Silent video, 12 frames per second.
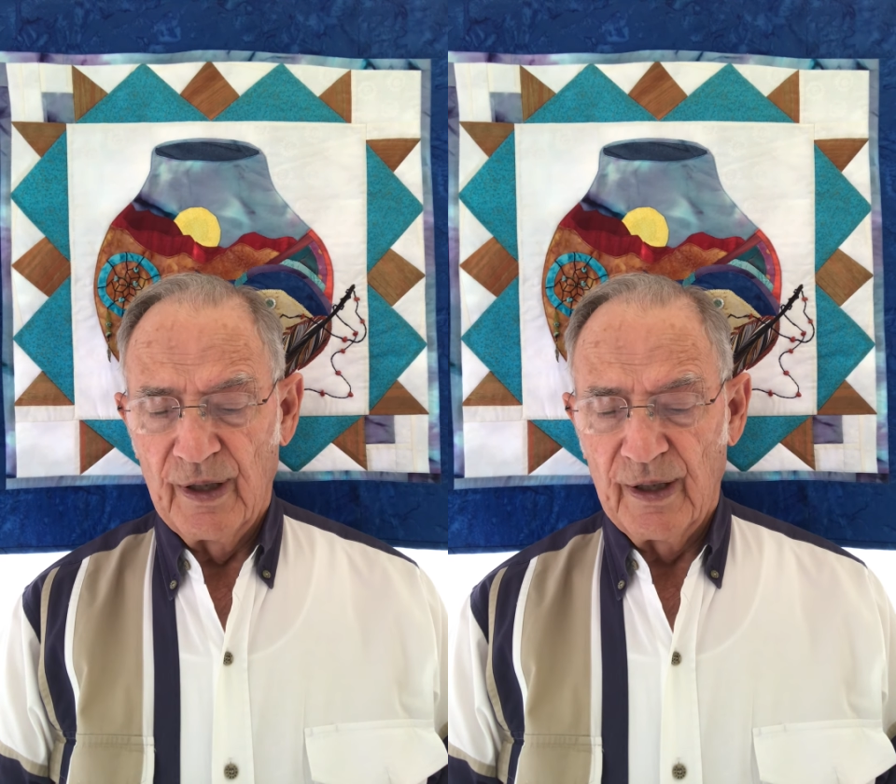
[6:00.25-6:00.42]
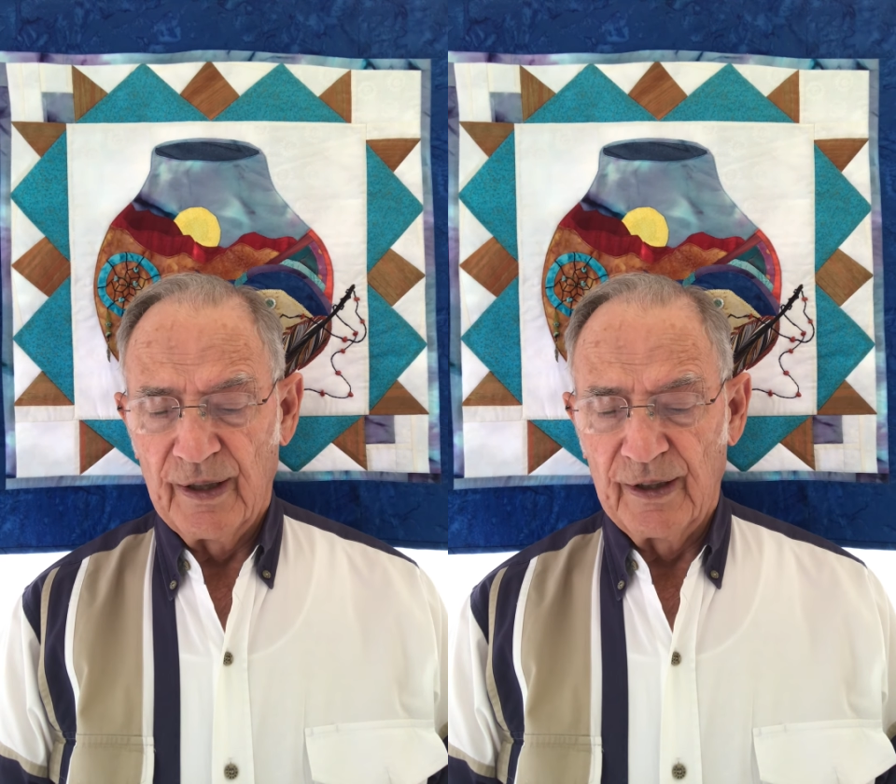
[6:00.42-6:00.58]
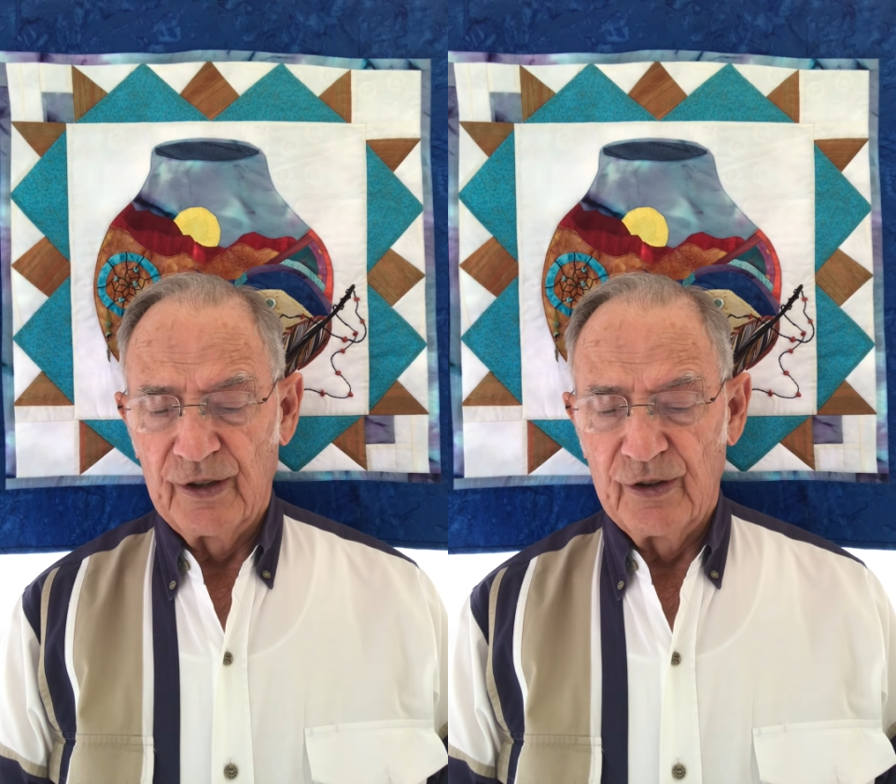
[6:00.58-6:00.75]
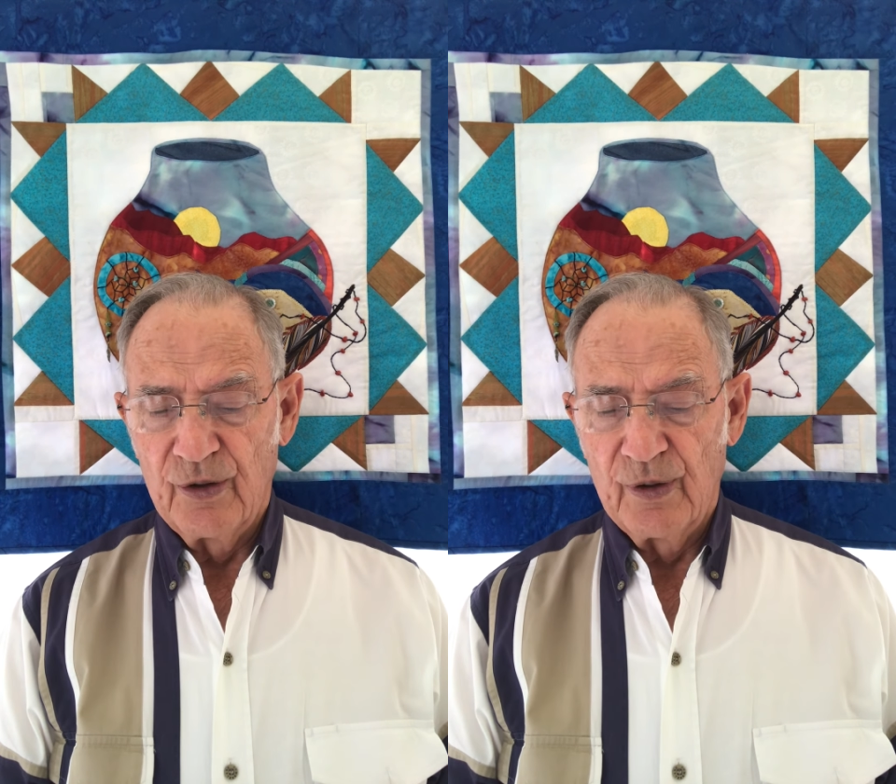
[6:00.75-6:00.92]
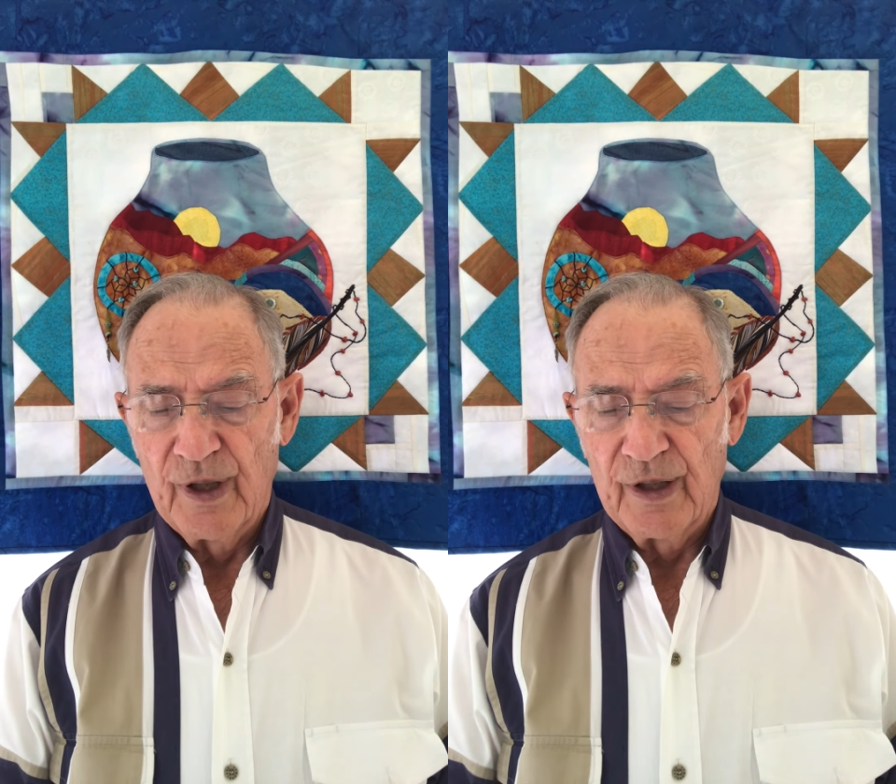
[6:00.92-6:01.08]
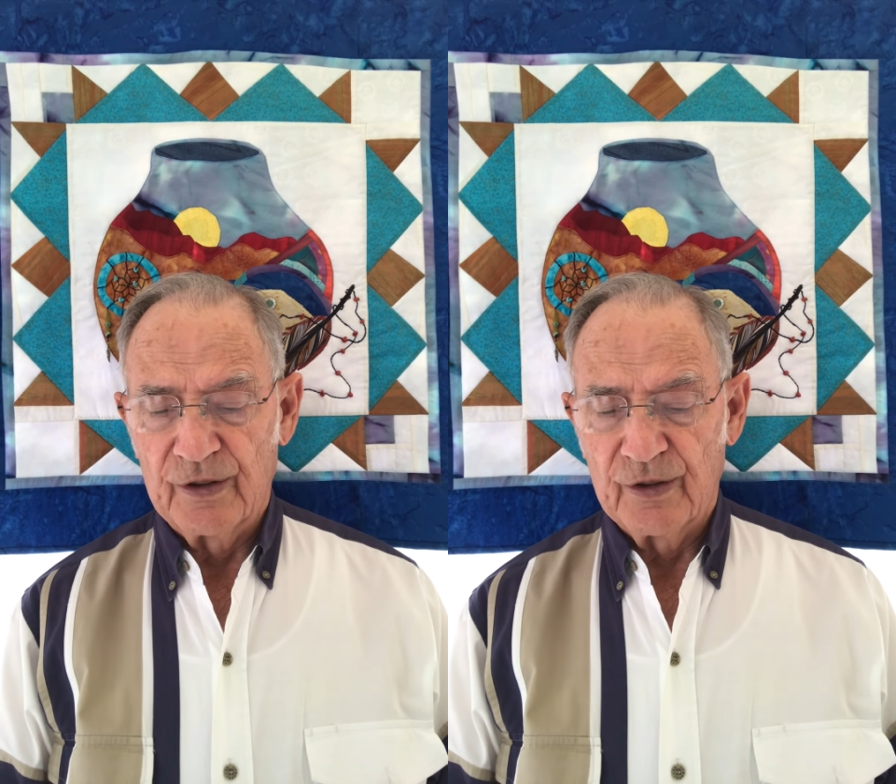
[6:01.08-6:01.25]
and a new
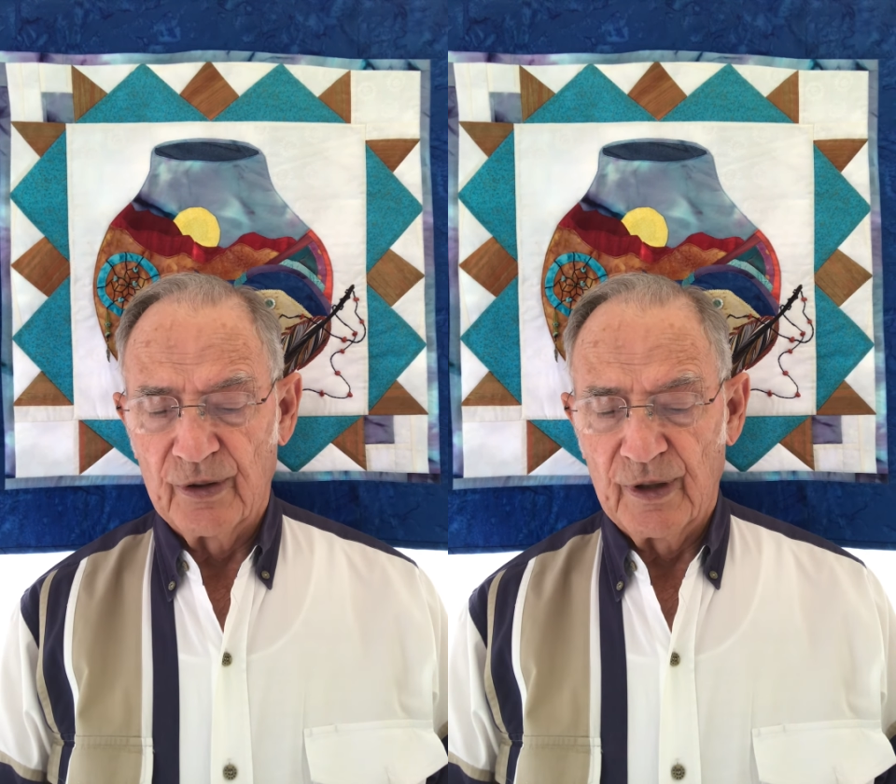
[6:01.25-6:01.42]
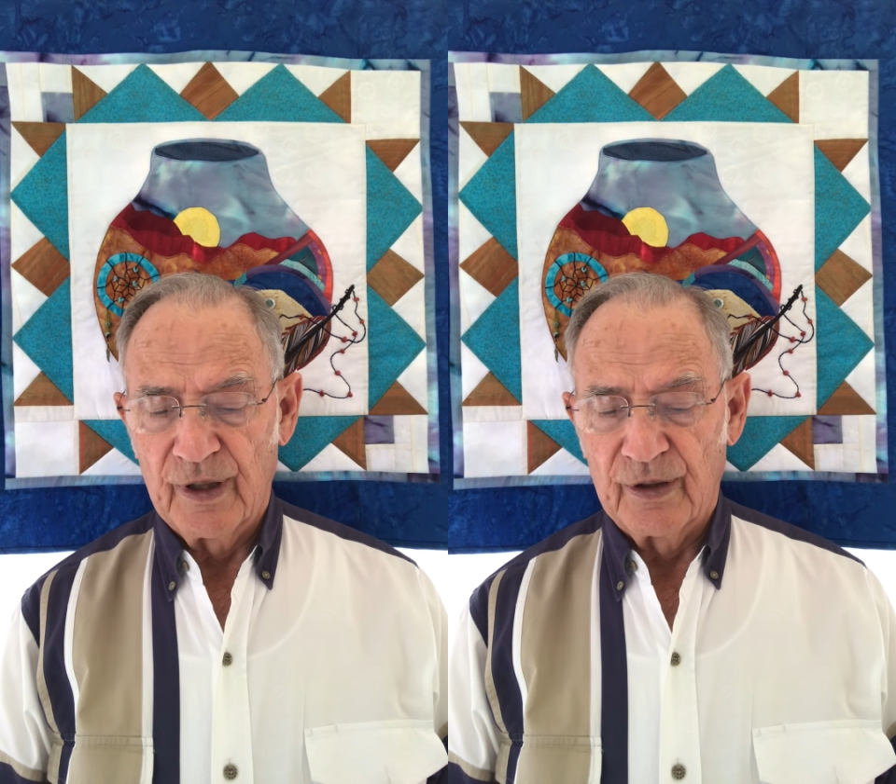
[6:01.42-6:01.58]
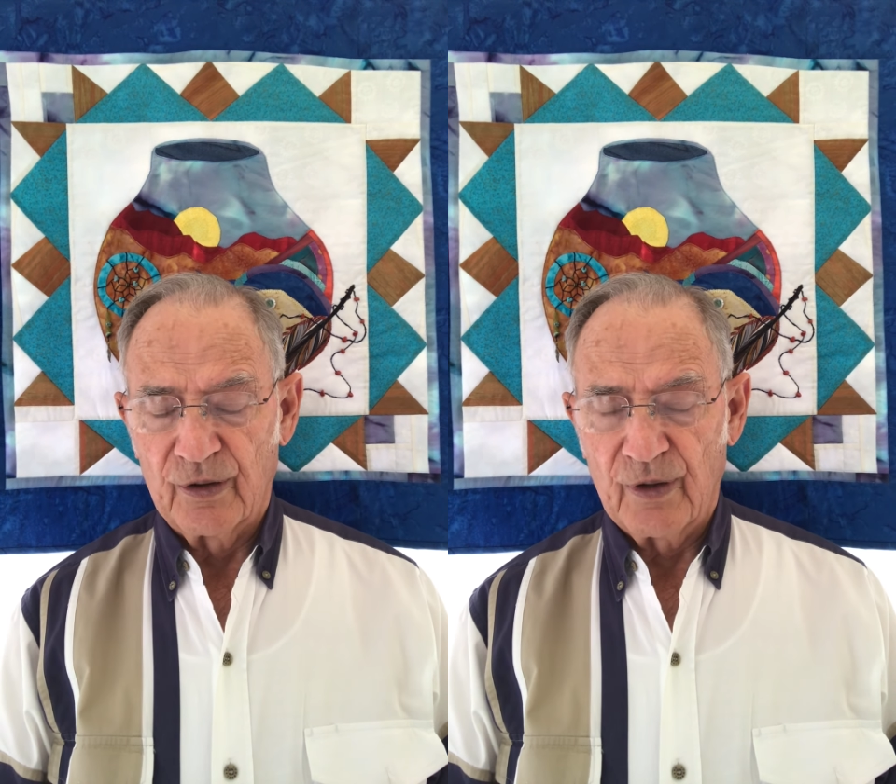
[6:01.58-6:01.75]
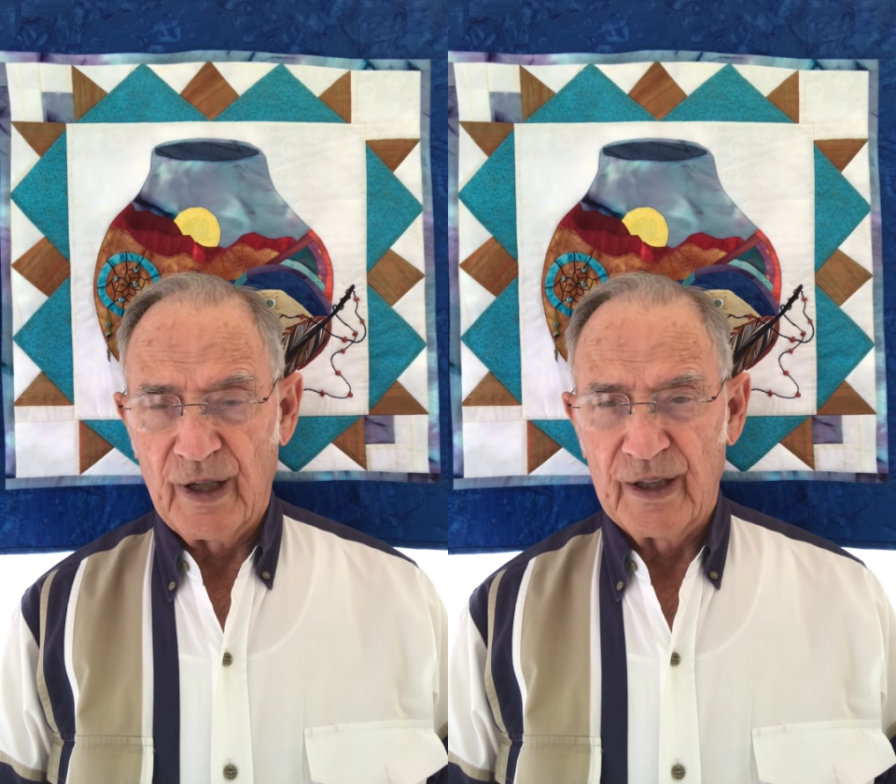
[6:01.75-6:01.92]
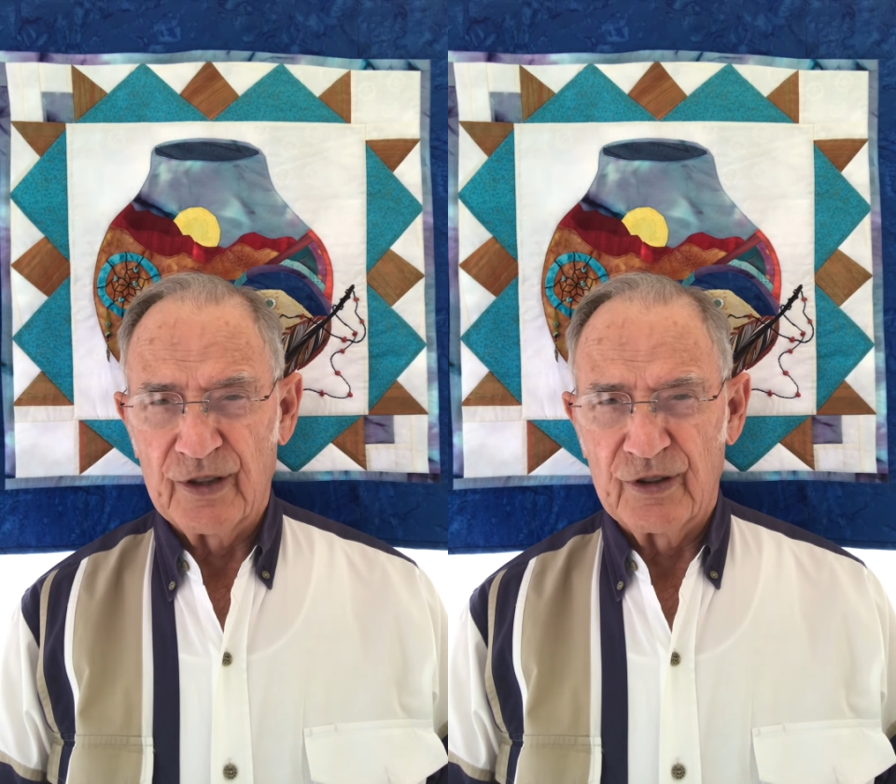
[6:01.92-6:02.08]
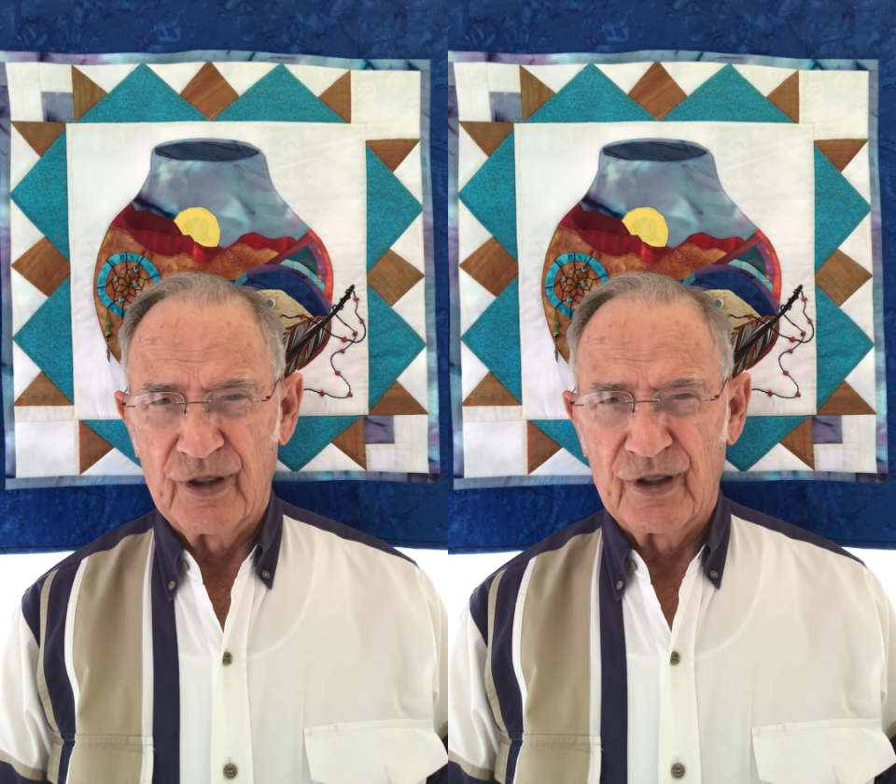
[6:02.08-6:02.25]
nature in
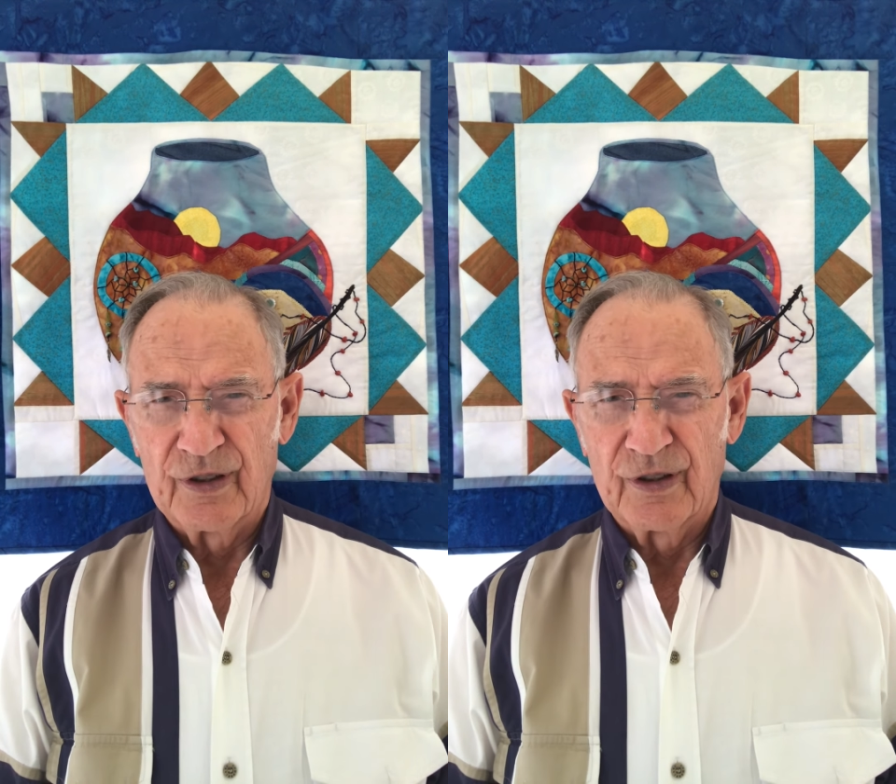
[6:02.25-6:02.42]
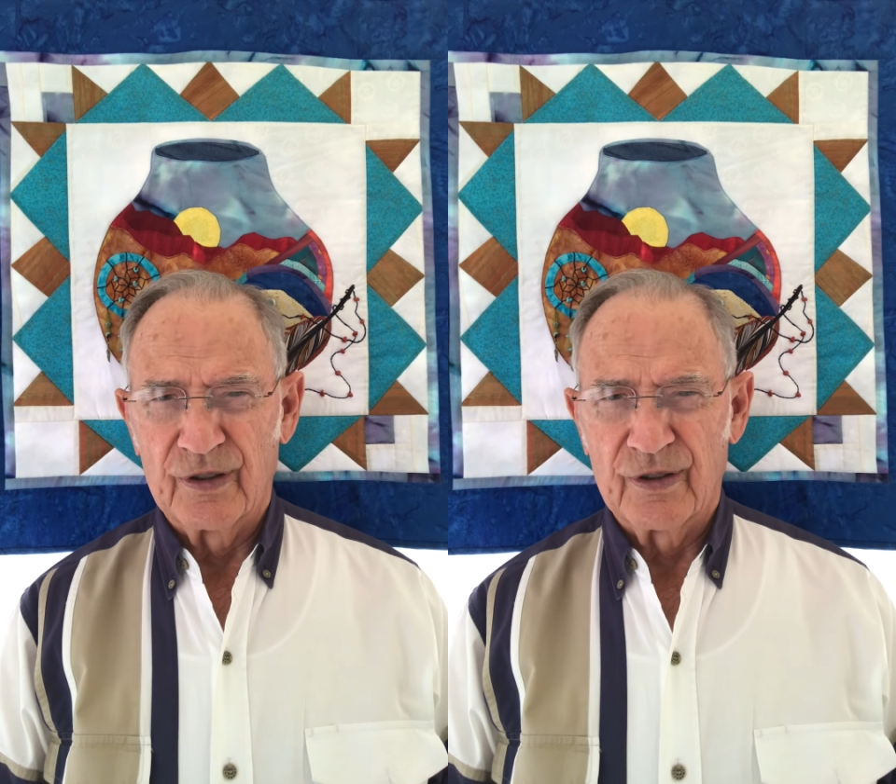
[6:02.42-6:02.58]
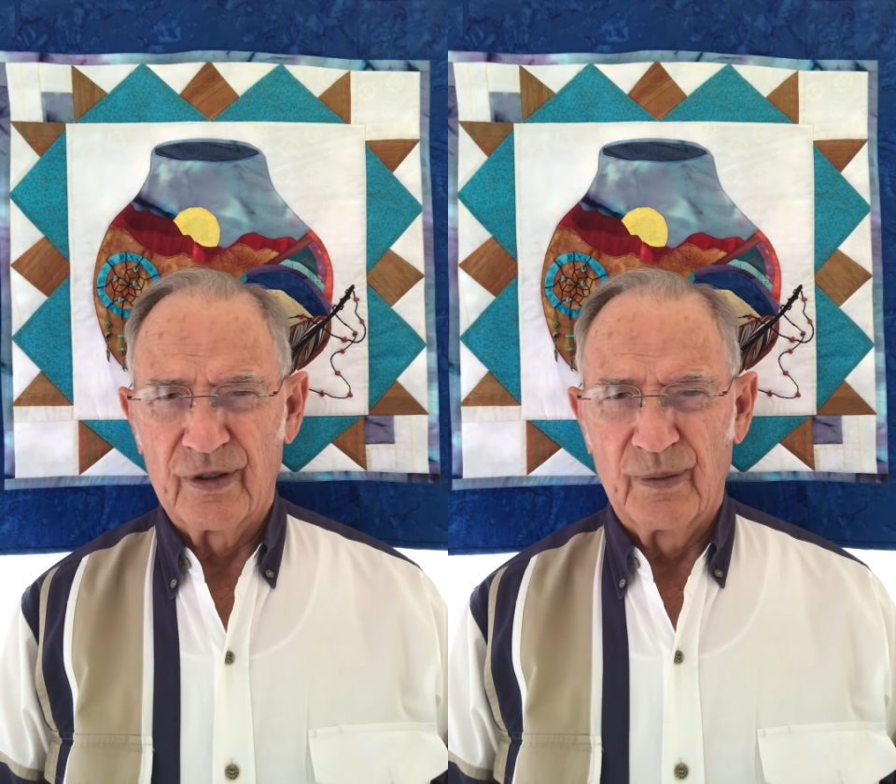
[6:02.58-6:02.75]
Christ Jesus the